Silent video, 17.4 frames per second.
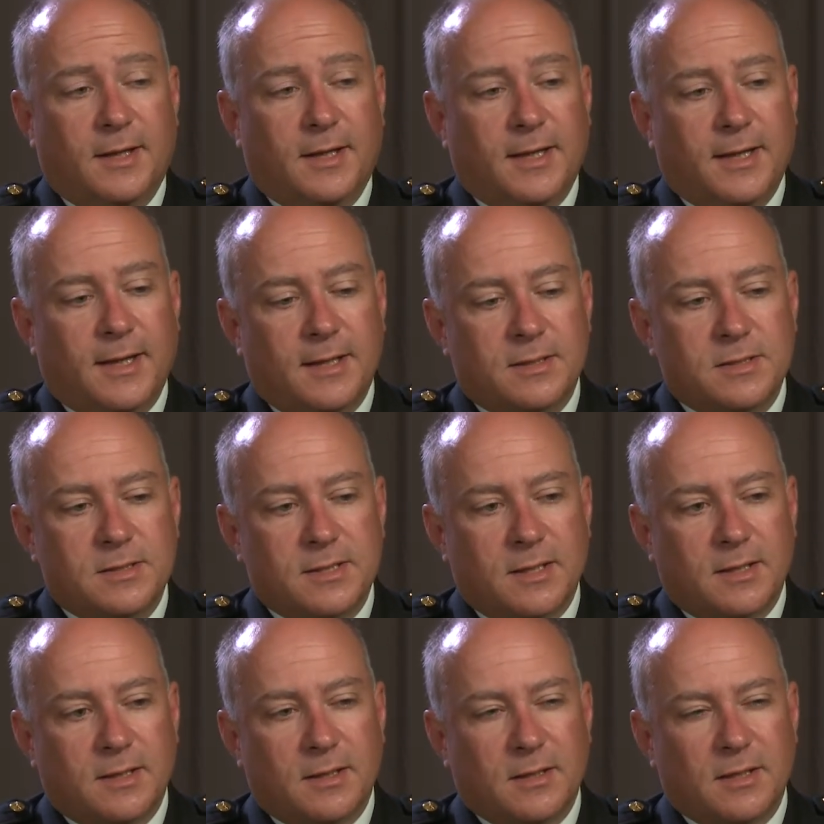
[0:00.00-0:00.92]
and
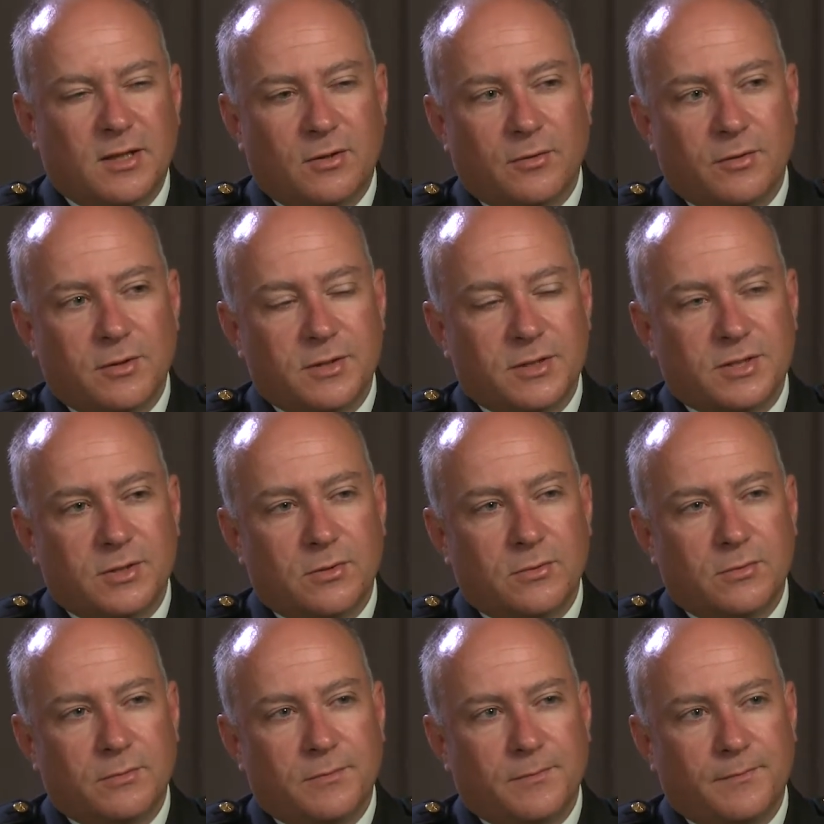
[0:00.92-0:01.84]

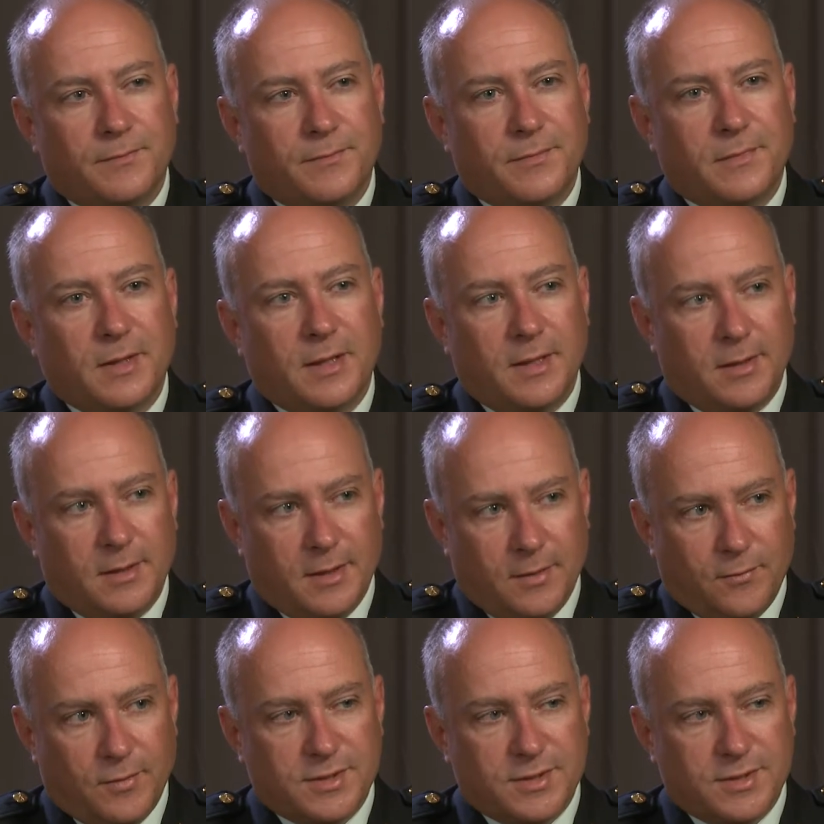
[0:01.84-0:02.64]
so it